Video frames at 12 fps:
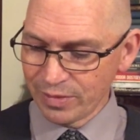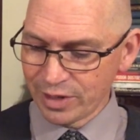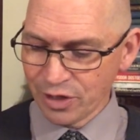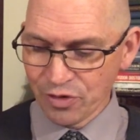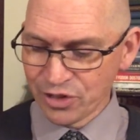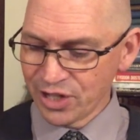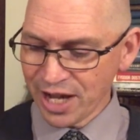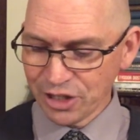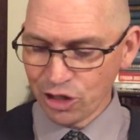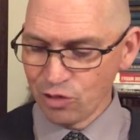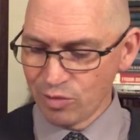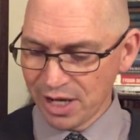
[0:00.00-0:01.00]
so there's not
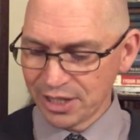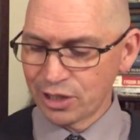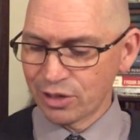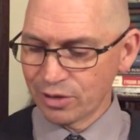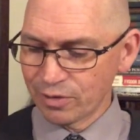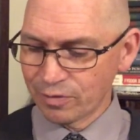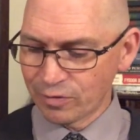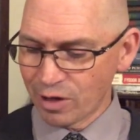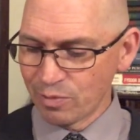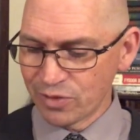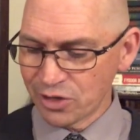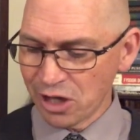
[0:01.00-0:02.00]
too much
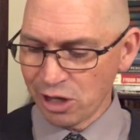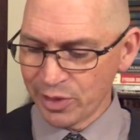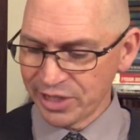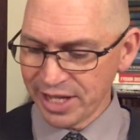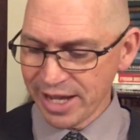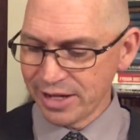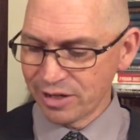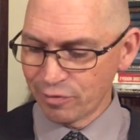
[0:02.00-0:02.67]
from Solomon Kane,